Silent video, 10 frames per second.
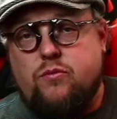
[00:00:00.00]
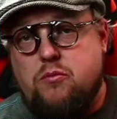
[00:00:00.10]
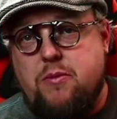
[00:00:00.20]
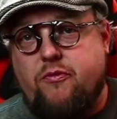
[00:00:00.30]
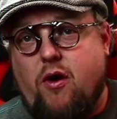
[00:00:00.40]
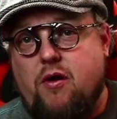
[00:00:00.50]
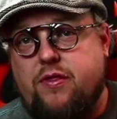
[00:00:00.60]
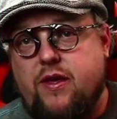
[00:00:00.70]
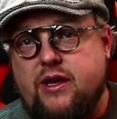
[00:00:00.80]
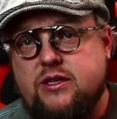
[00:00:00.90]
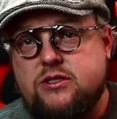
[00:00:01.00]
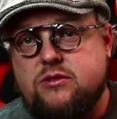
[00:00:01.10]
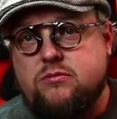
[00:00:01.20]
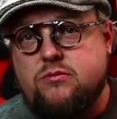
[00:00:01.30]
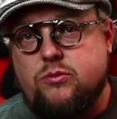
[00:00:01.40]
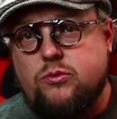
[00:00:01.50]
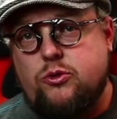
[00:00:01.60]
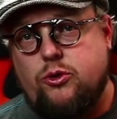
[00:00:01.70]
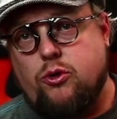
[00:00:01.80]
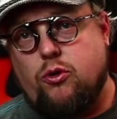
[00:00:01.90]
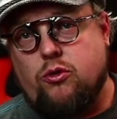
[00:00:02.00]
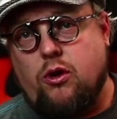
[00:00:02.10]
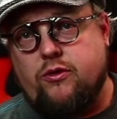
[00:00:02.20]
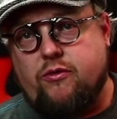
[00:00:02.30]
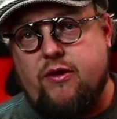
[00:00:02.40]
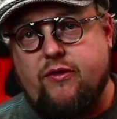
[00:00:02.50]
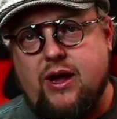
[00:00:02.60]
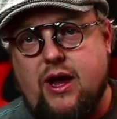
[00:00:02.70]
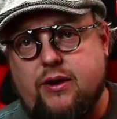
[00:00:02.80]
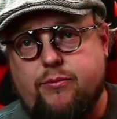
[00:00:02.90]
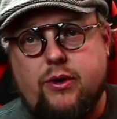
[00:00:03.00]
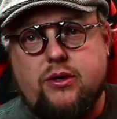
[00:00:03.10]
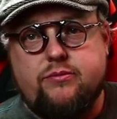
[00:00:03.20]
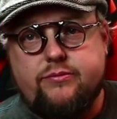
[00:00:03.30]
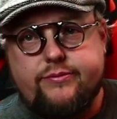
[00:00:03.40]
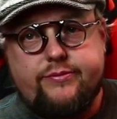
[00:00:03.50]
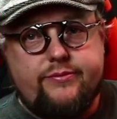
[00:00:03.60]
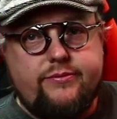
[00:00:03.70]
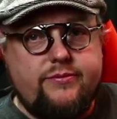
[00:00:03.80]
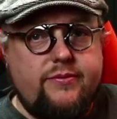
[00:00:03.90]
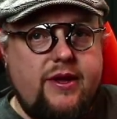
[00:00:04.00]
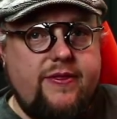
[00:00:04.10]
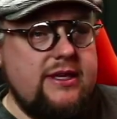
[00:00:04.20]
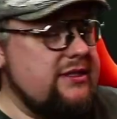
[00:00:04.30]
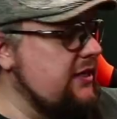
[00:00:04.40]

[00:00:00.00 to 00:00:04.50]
maybe for other things you can overclock the graphic card, but this